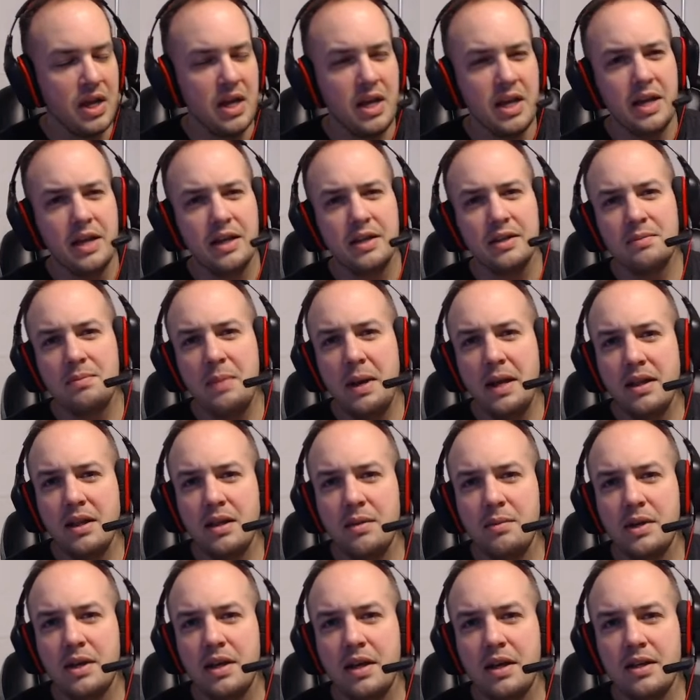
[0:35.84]
is mainly
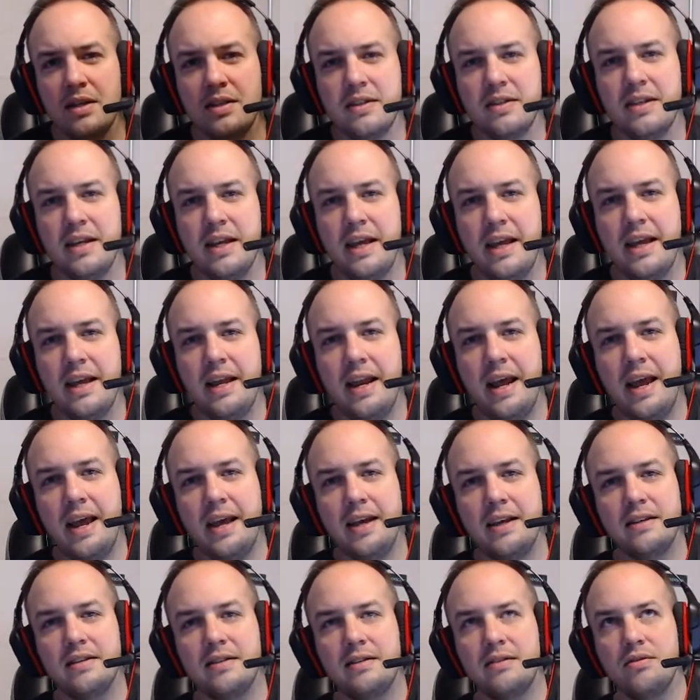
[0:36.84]
because it
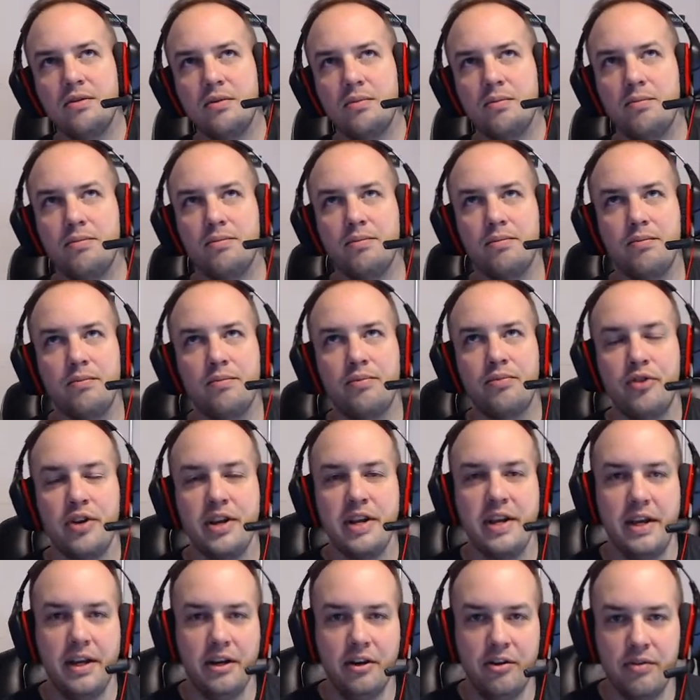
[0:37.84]
has some pretty
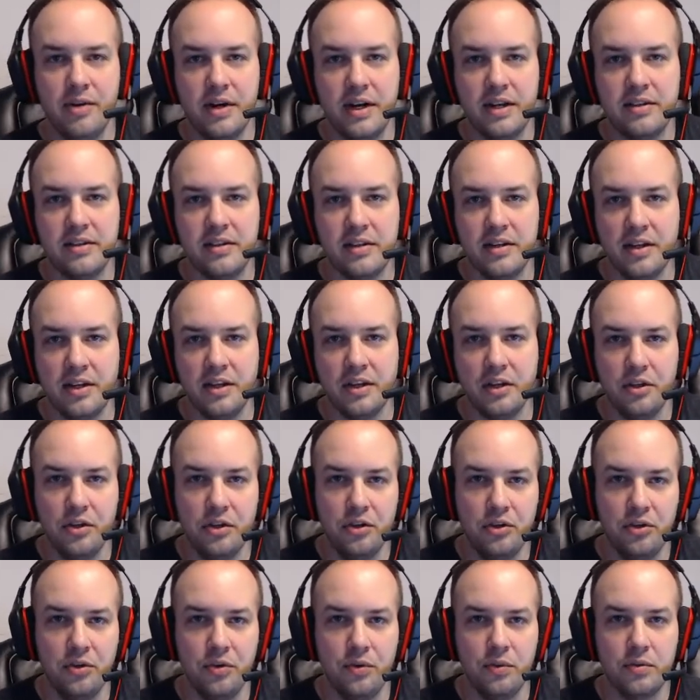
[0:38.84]
interesting
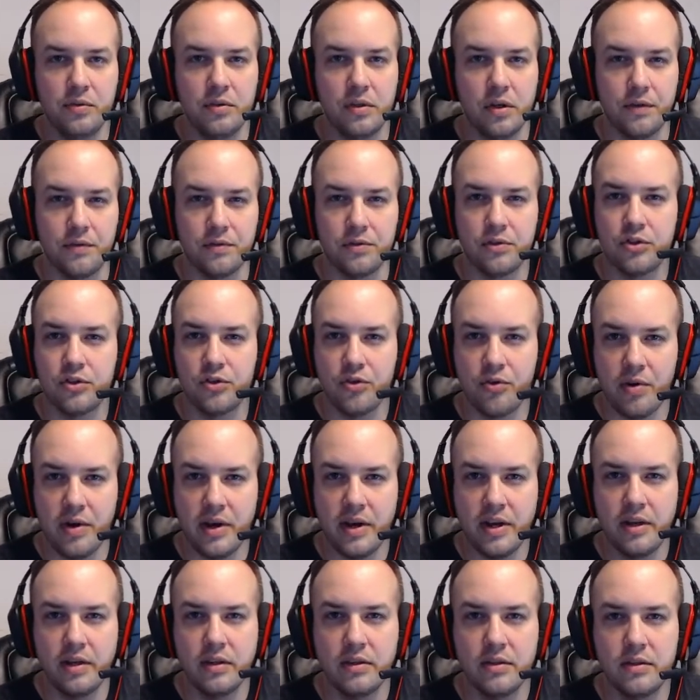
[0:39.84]
use of
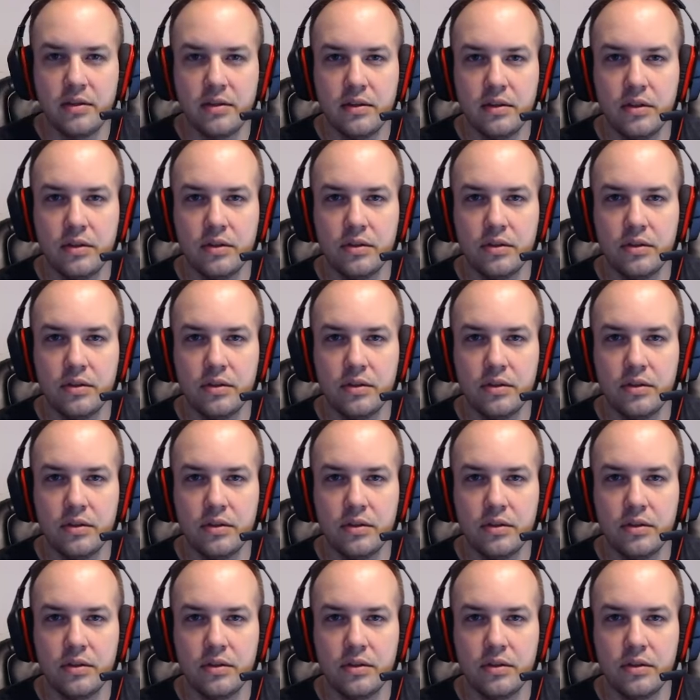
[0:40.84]
strings